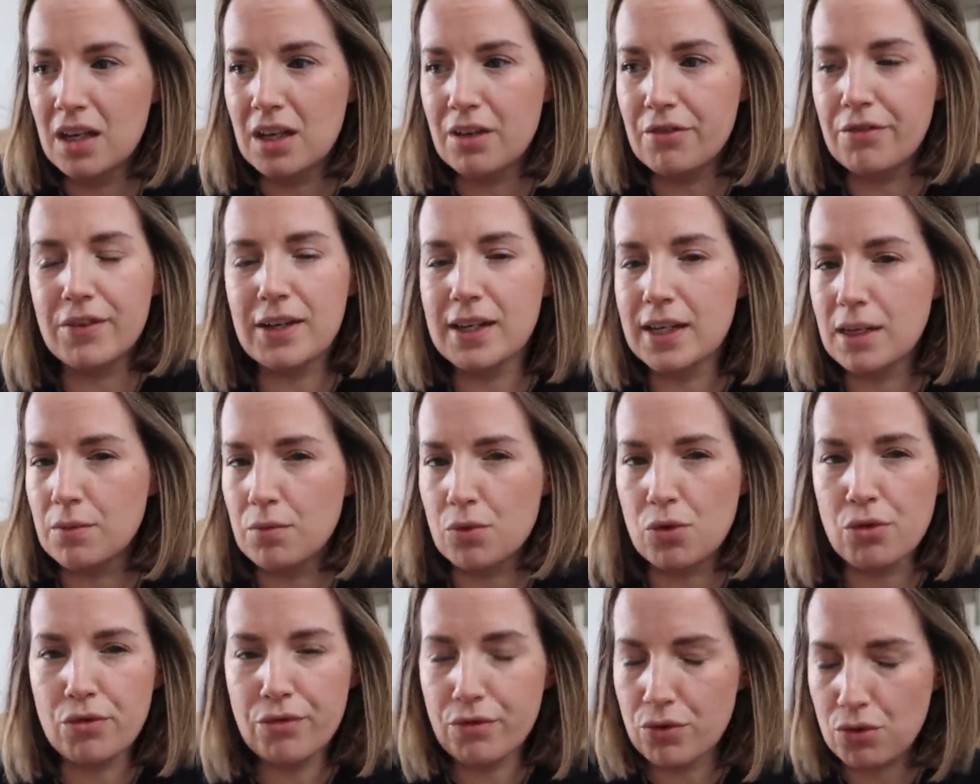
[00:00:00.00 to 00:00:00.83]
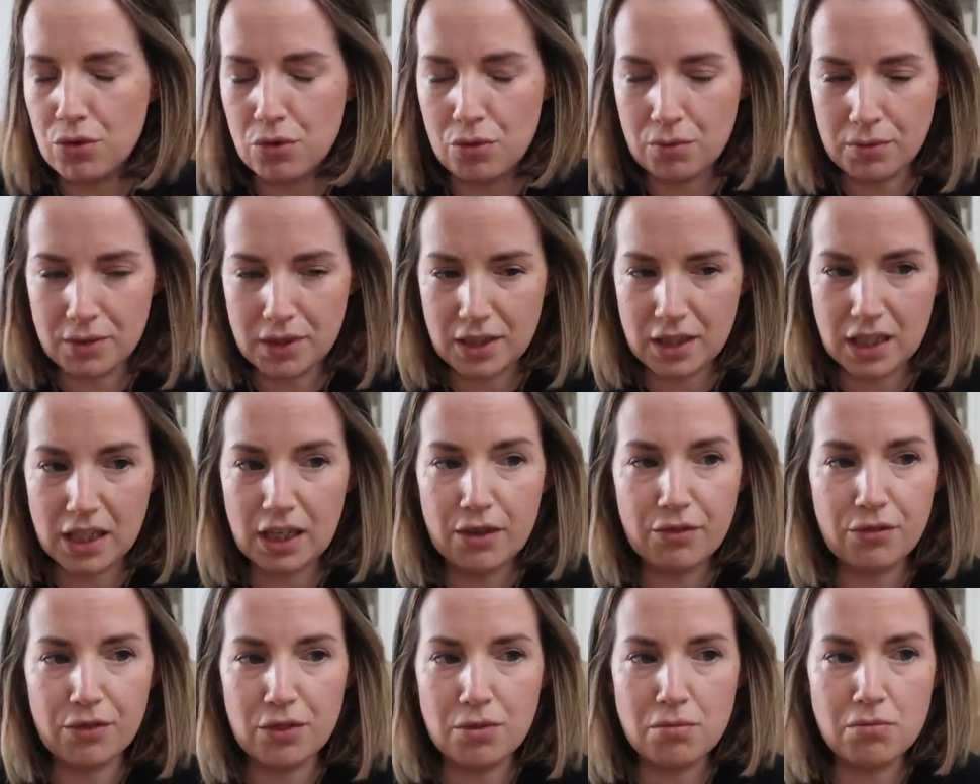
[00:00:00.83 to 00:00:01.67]
fill in more forms and
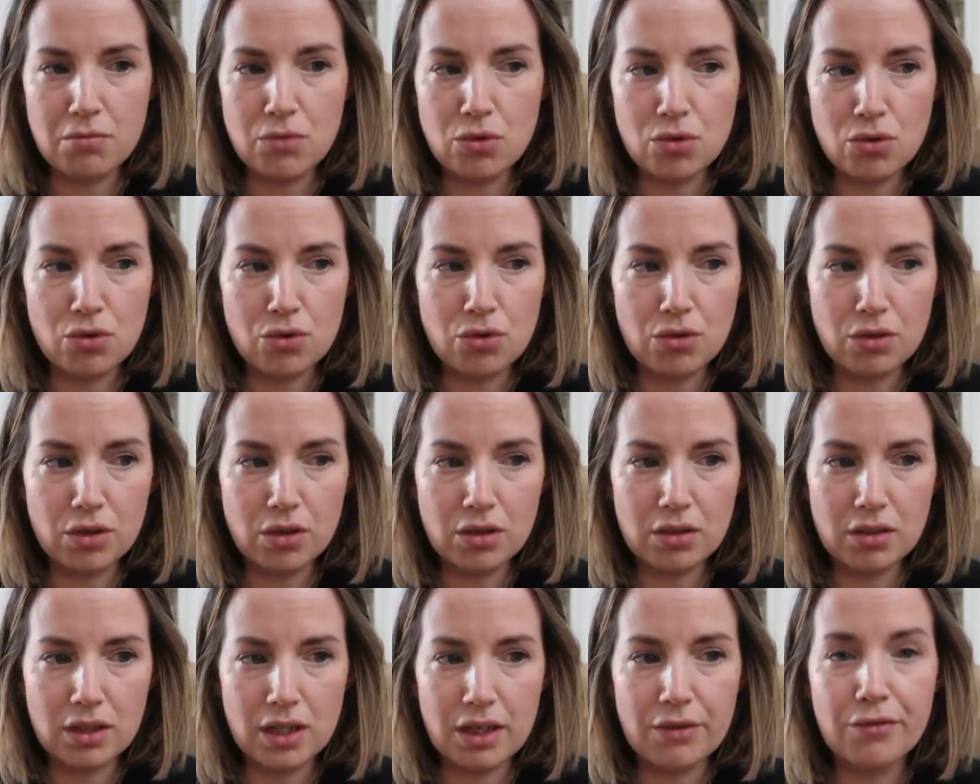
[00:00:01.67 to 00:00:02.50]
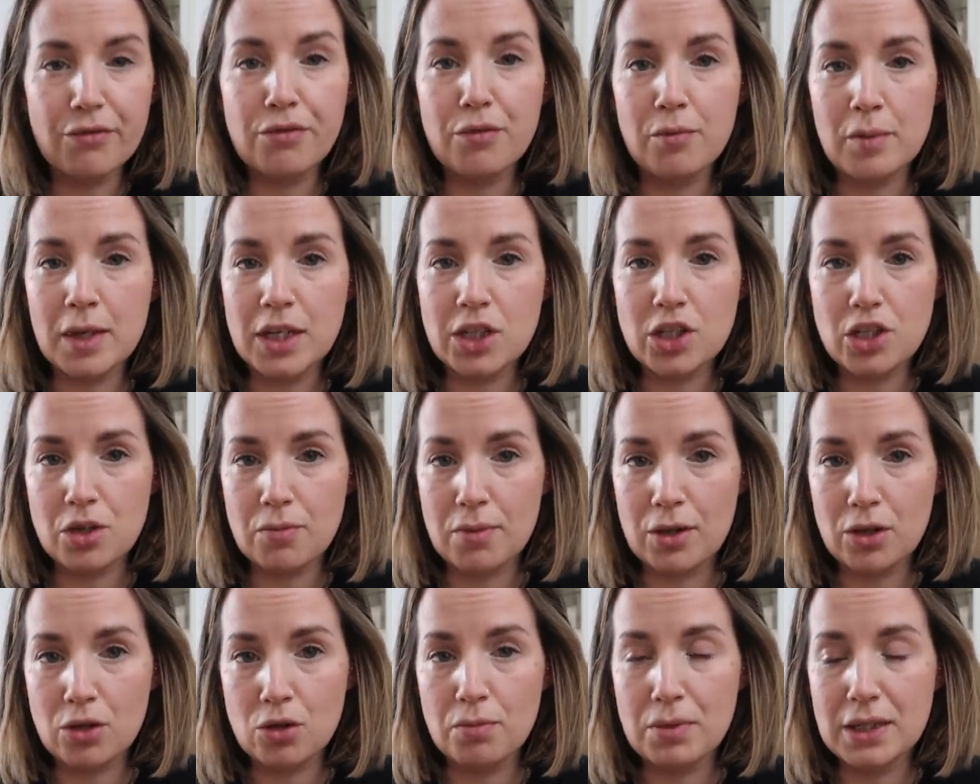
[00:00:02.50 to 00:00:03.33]
give them more information
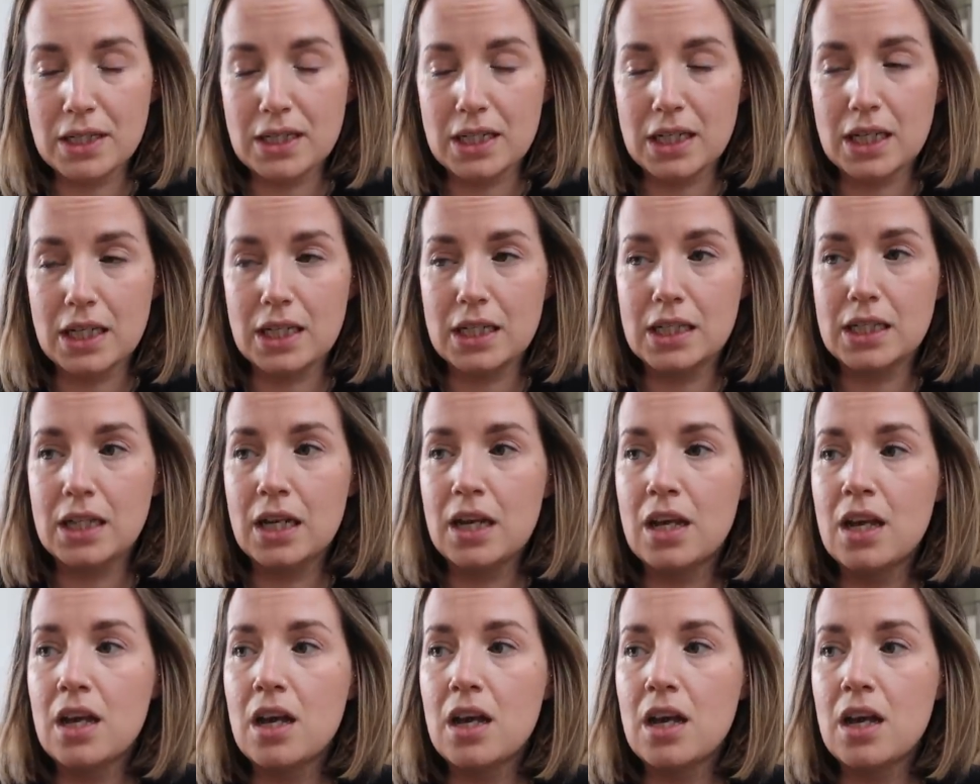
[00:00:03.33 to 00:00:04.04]
about your business.